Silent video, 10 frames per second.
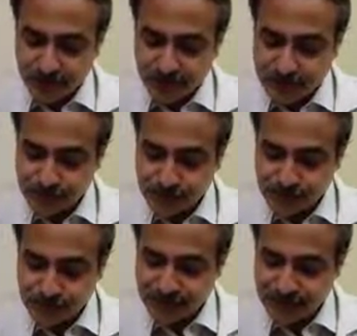
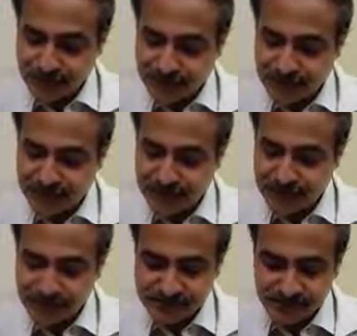postoperatively in
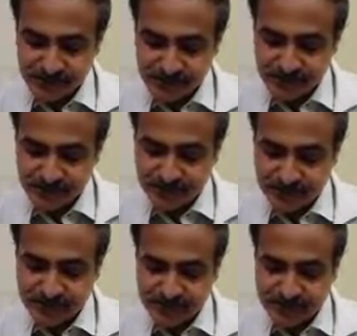case of
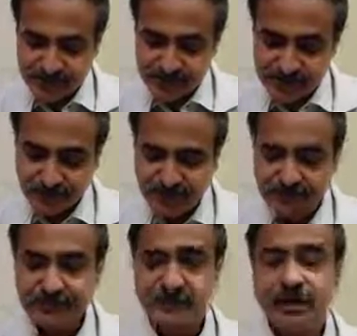diagnosed case of
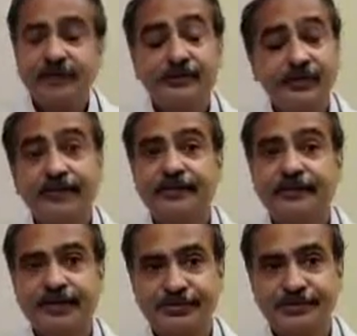subtrigonal
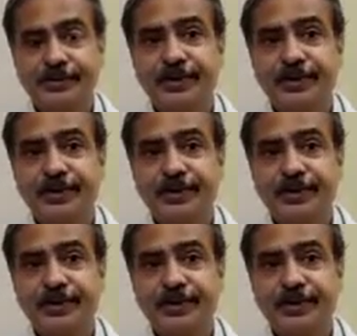perforation?